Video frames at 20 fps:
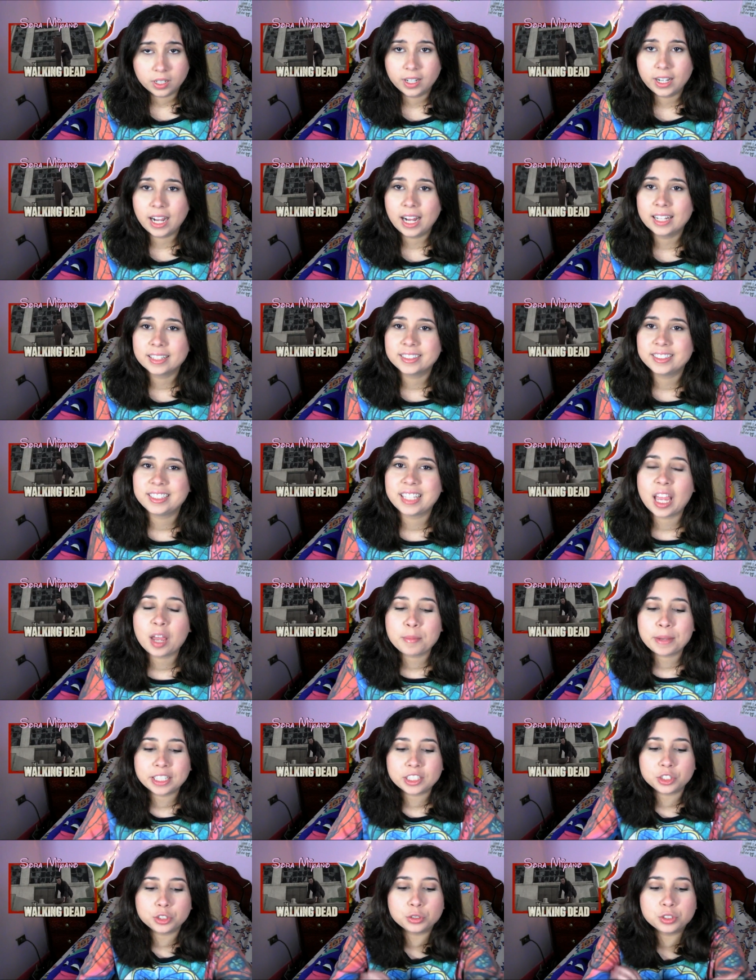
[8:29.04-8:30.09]
God damn
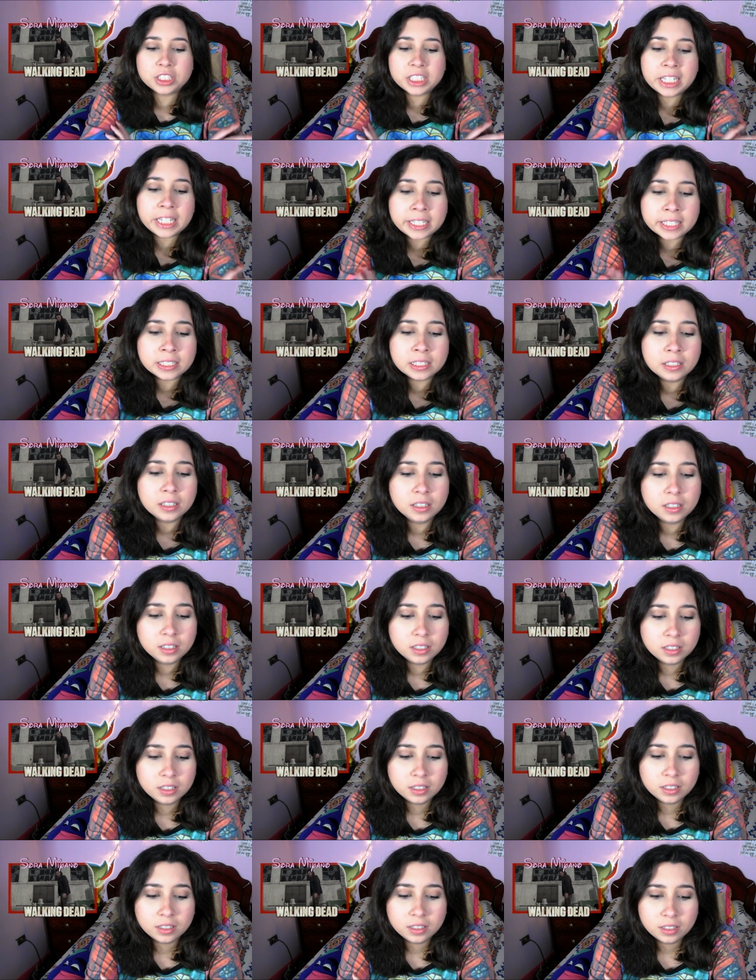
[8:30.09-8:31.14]
it, Eugene!
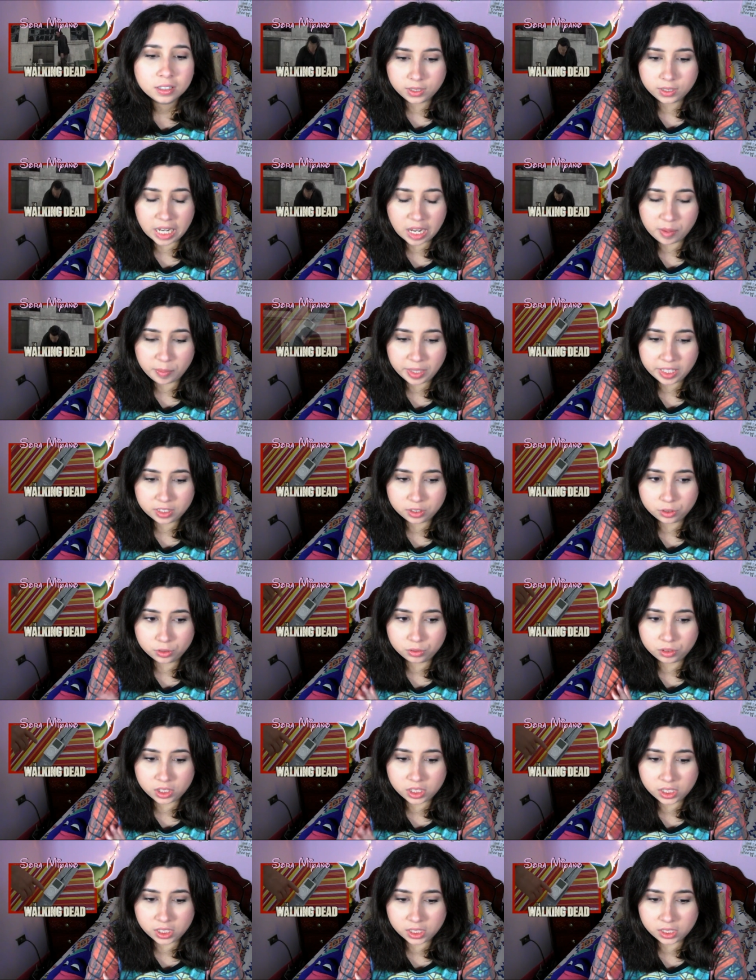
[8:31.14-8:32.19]
Damn it,
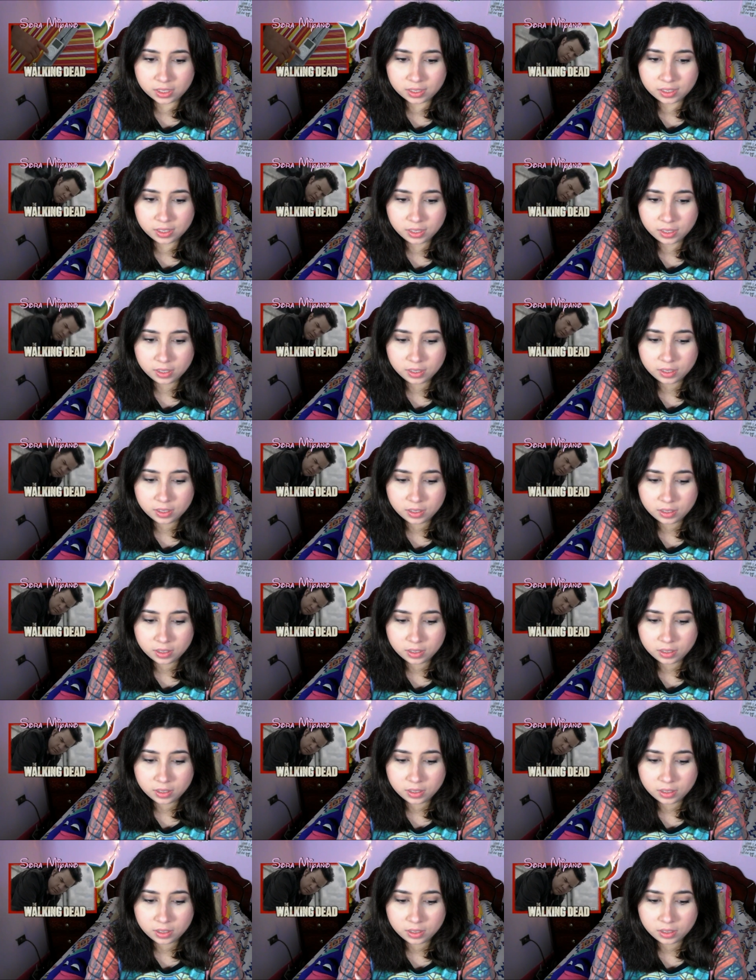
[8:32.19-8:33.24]
Eugene. Don't turn
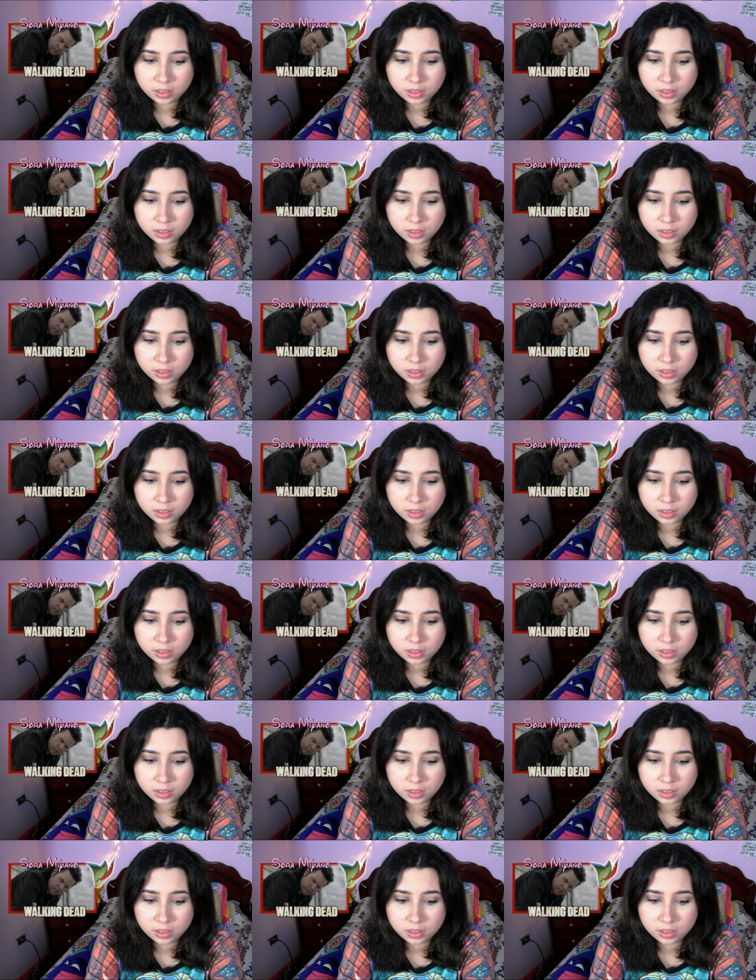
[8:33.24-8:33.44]
around.